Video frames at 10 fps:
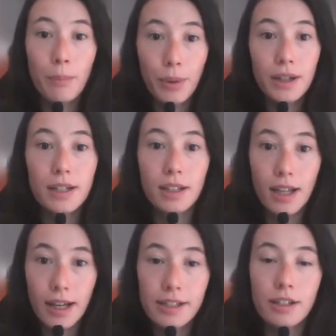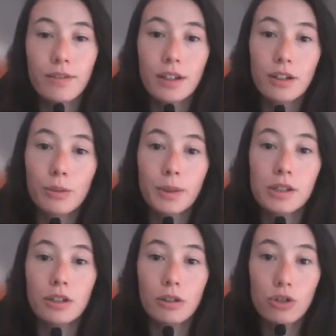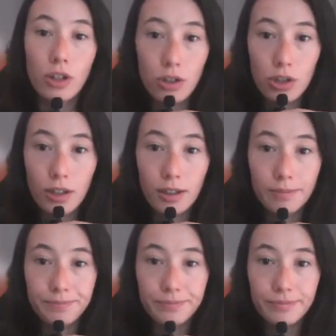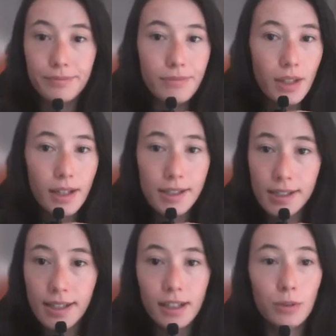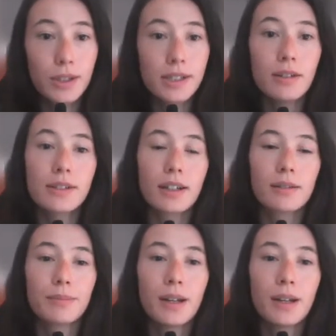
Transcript: But in the case of the neuromuscular junction, it's exactly what it sounds like.